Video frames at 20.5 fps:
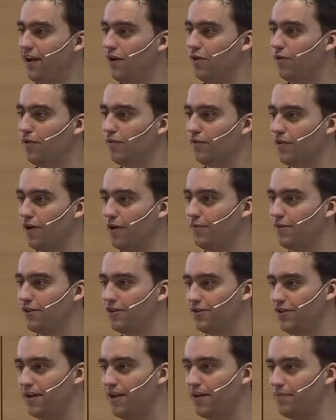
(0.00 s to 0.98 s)
how, how
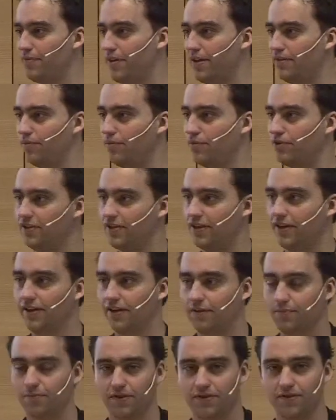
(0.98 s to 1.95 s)
much time that will
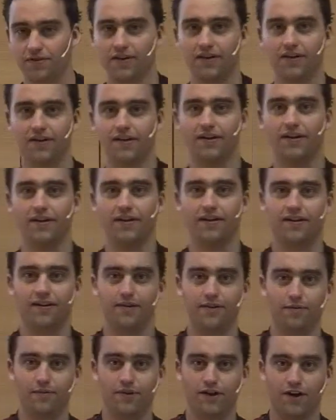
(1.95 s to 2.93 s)
take, but
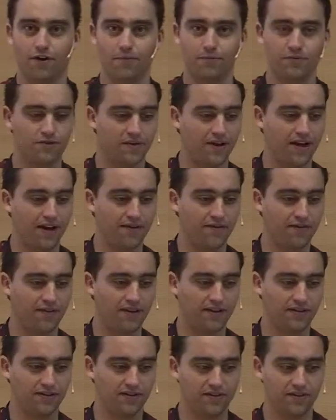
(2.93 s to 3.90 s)
um, we hope to have
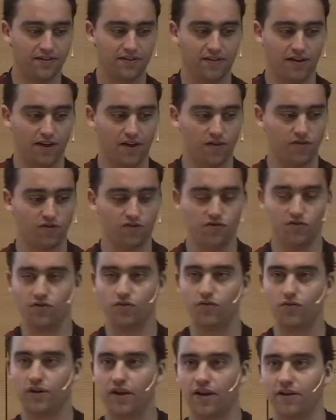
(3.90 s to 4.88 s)
that out
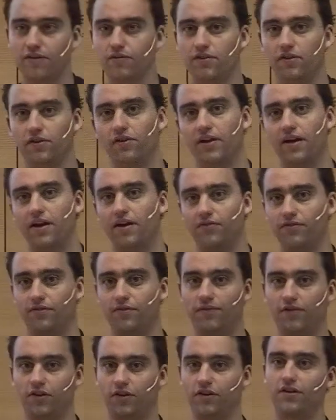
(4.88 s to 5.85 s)
soon, and you'll have
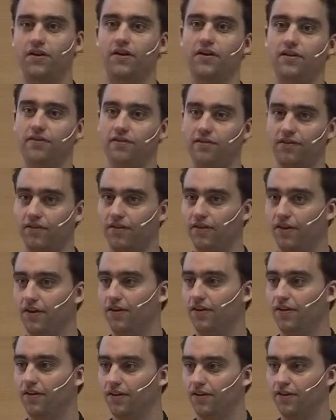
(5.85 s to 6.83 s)
some very nice
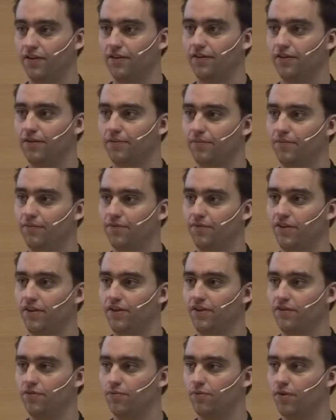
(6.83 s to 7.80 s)
um,
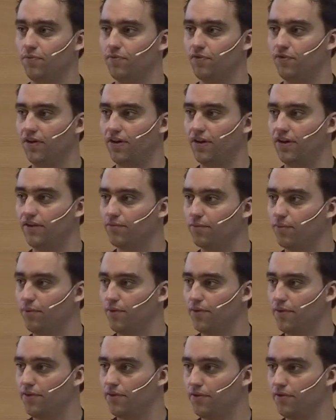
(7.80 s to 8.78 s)
Phoenix website
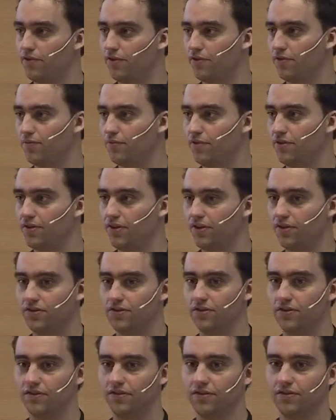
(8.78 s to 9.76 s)
with
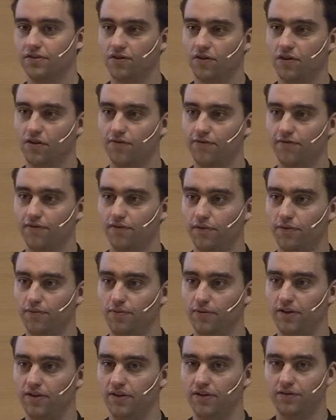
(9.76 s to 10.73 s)
documentation of Flow
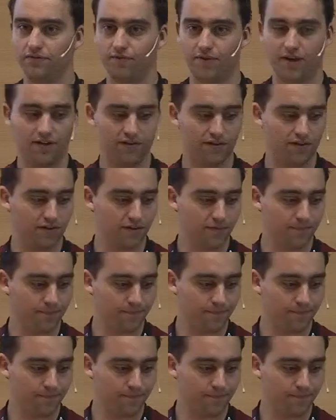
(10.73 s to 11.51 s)
3 rendered.